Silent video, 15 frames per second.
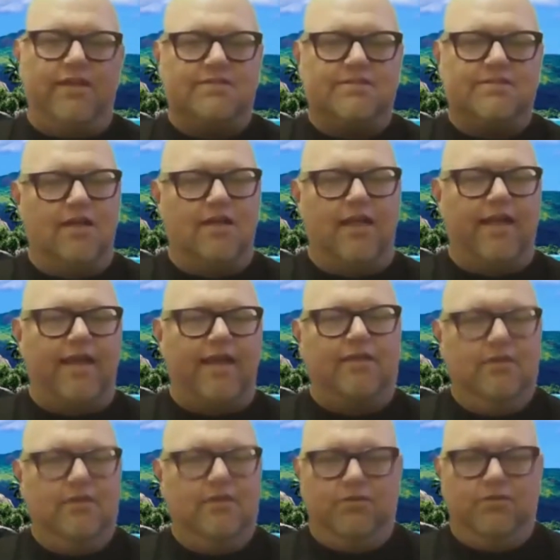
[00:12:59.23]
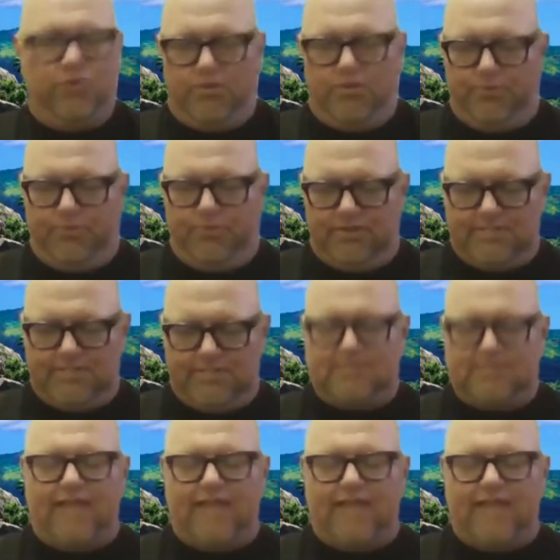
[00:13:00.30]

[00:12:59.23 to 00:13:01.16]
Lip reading: It's not like you're going to put this